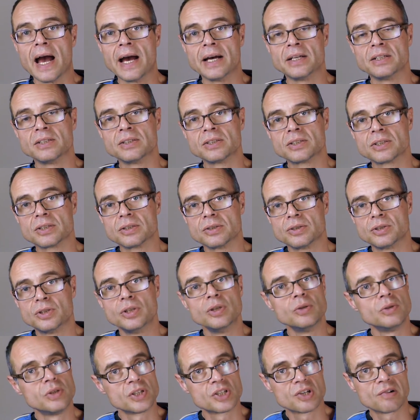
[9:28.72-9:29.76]
and
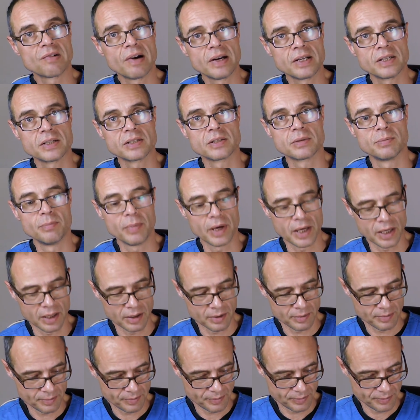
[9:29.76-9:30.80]
to discredit
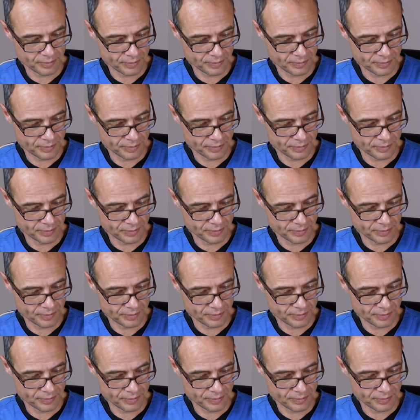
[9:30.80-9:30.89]
me.